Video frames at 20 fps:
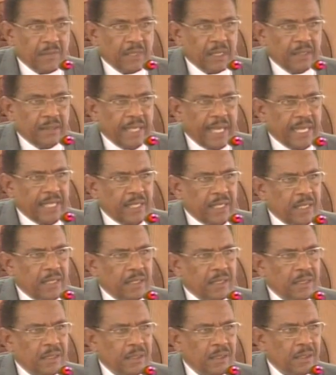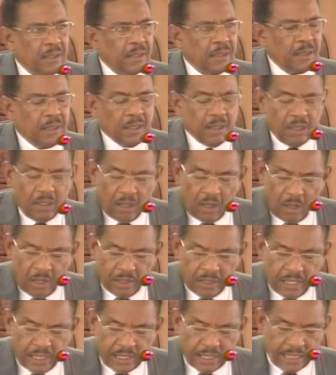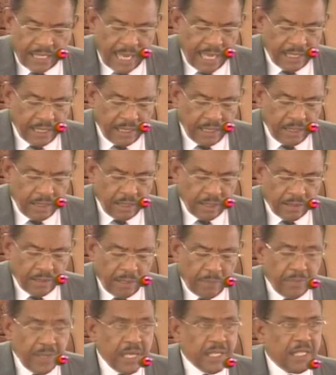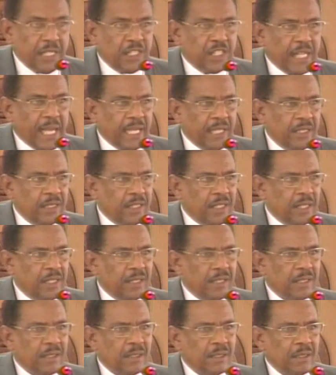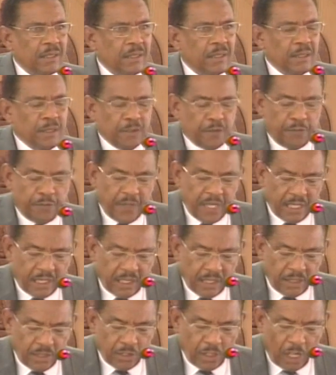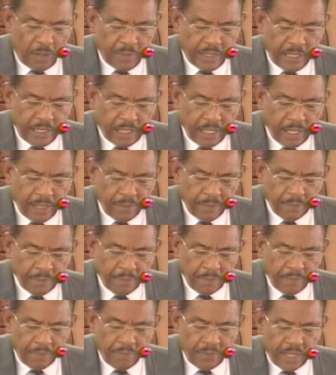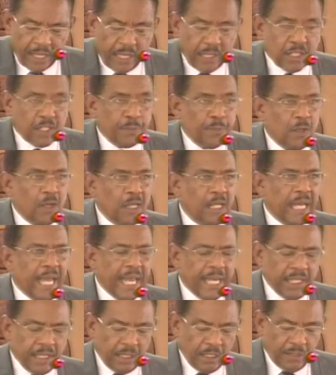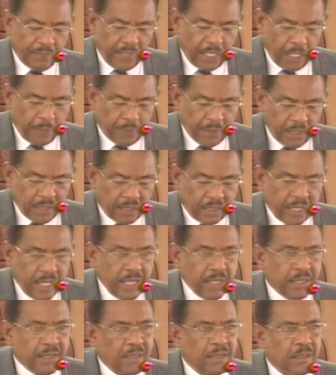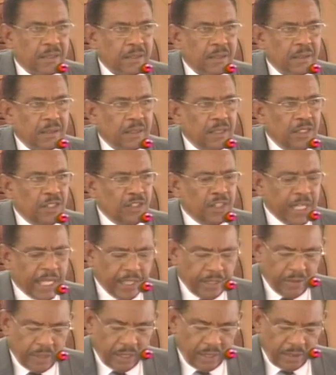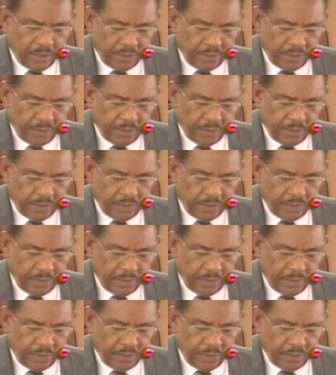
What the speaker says: that is, understanding the major challenges facing Dominica and small island developing states in general.